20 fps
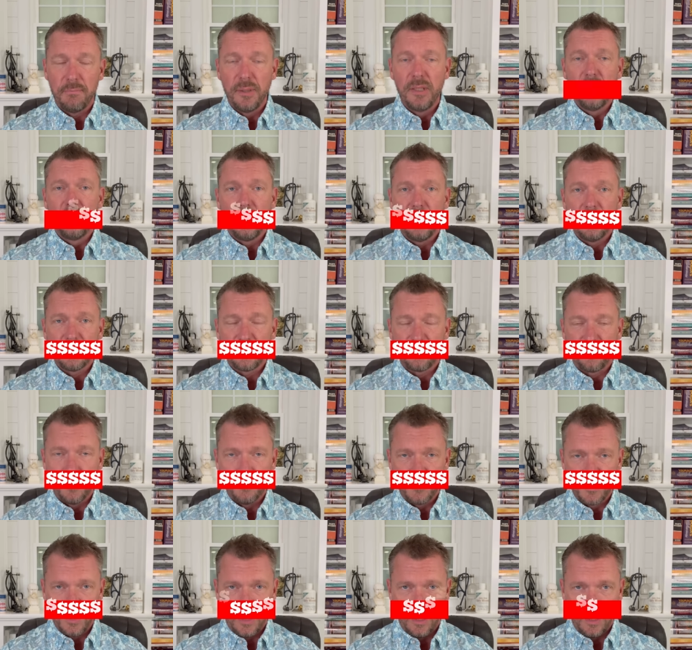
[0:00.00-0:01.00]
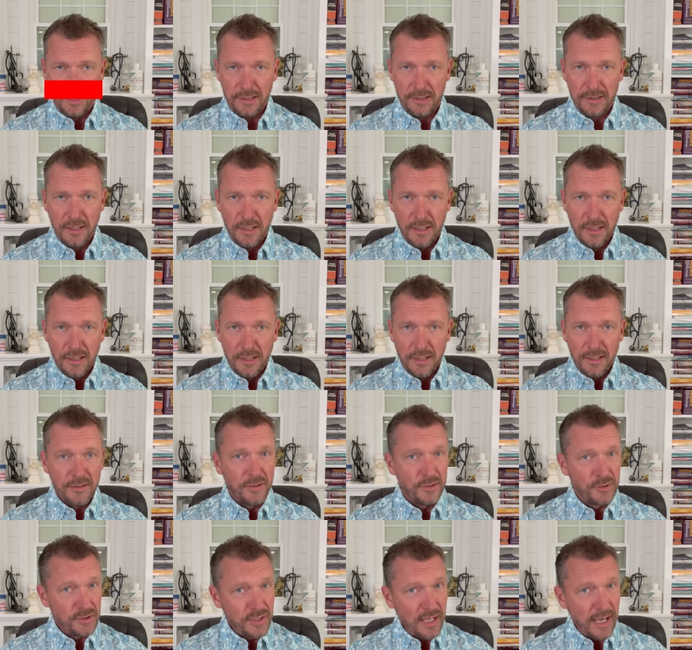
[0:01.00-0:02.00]
billions from selling
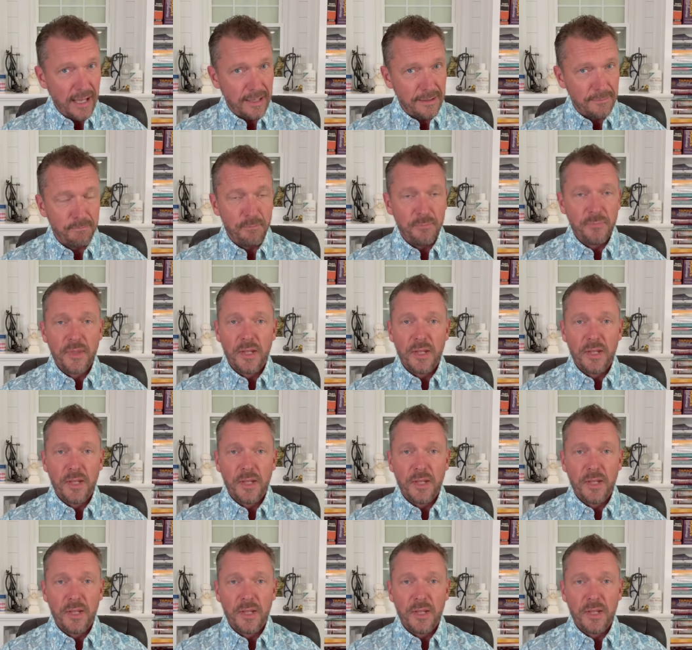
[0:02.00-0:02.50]
the statin.